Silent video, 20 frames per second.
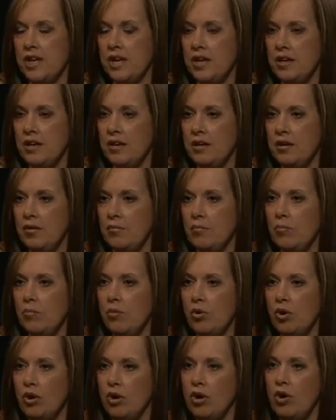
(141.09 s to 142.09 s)
in
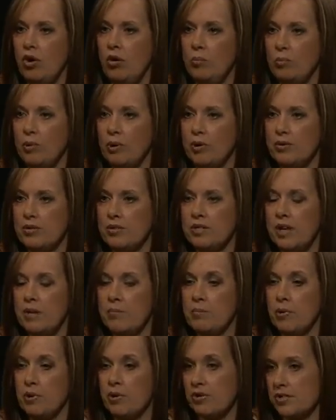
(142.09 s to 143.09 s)
more home births
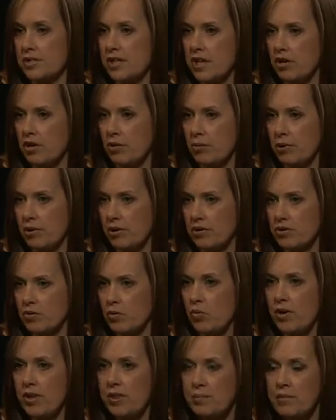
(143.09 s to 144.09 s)
and birth center births
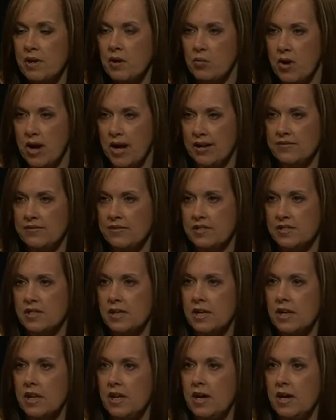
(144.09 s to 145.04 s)
with midwives,